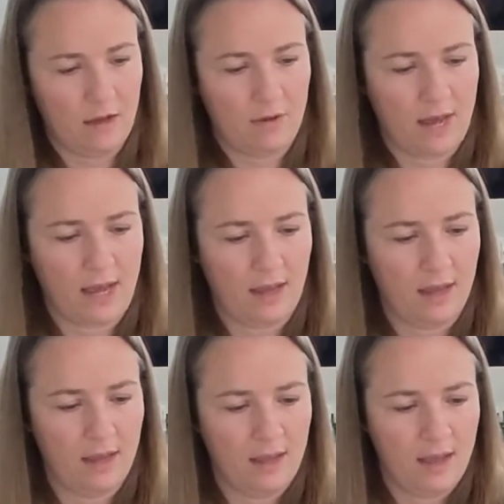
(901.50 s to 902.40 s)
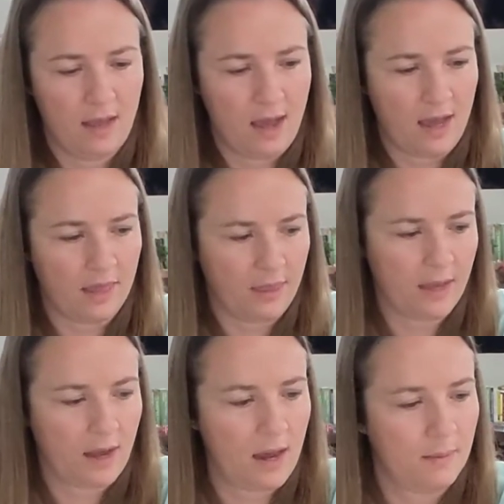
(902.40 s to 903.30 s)
Okay, I
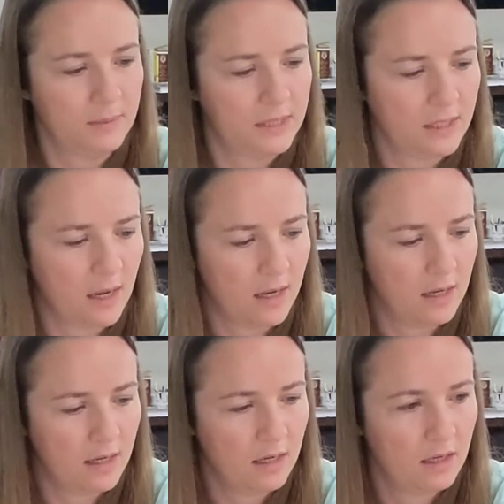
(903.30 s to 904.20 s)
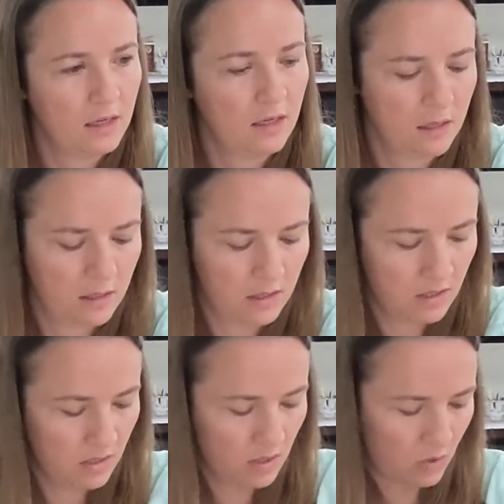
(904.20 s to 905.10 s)
think I'm done
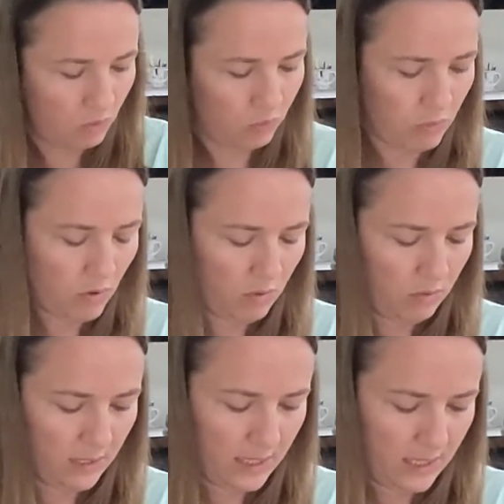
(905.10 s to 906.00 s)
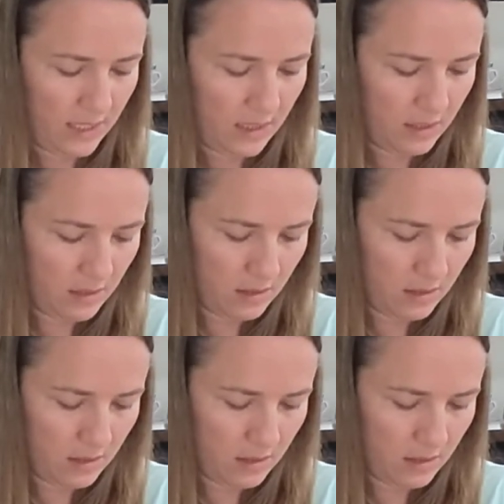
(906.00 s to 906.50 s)
rolling.